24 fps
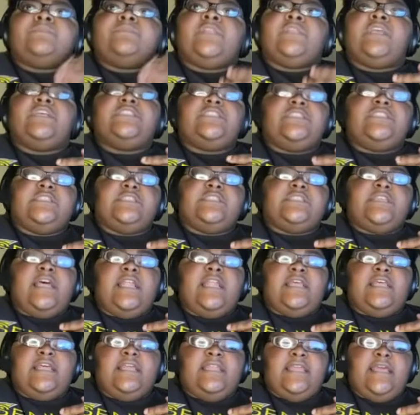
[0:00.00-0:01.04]
She's
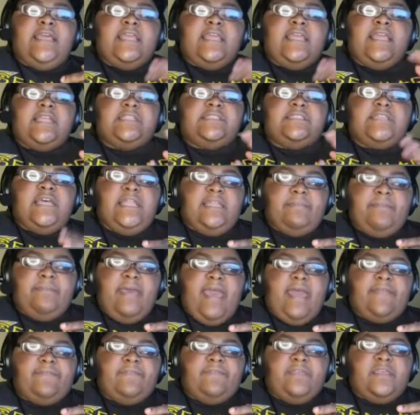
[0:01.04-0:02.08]
telekinetic,
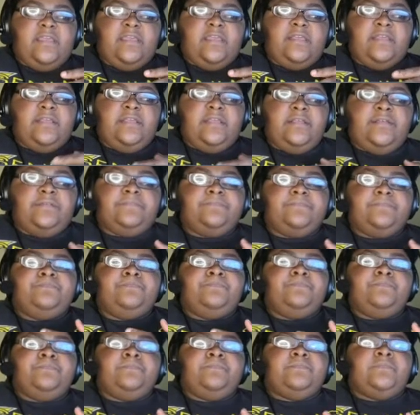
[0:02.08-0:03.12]
telepathic,
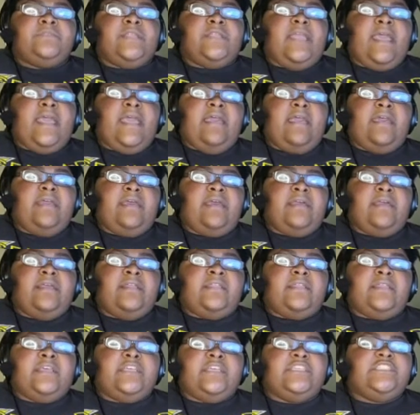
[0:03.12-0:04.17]

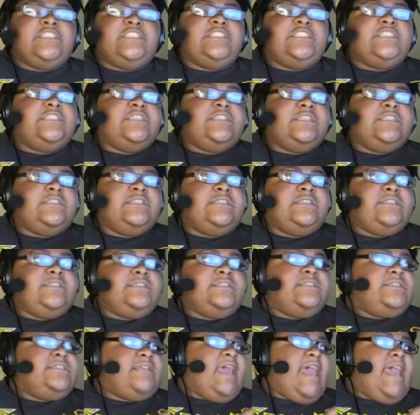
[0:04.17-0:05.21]
and she's
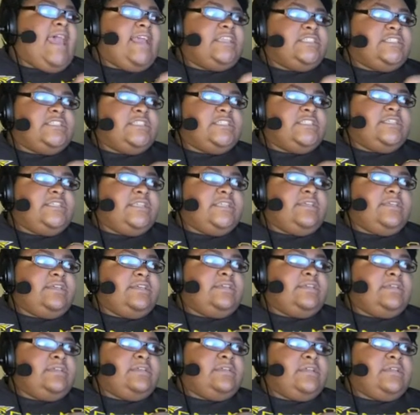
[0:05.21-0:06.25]

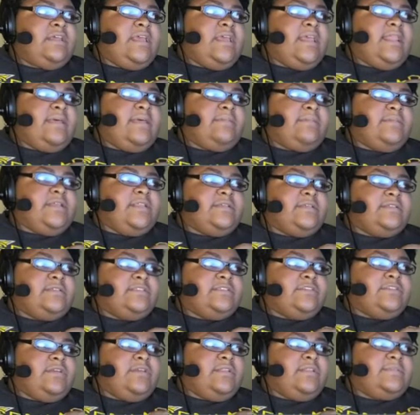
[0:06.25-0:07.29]
actually, and I'm gonna
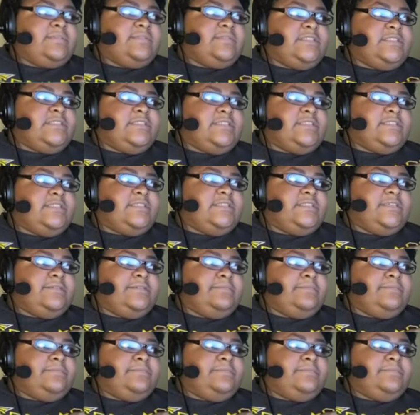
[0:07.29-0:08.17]
scroll up so you can see it.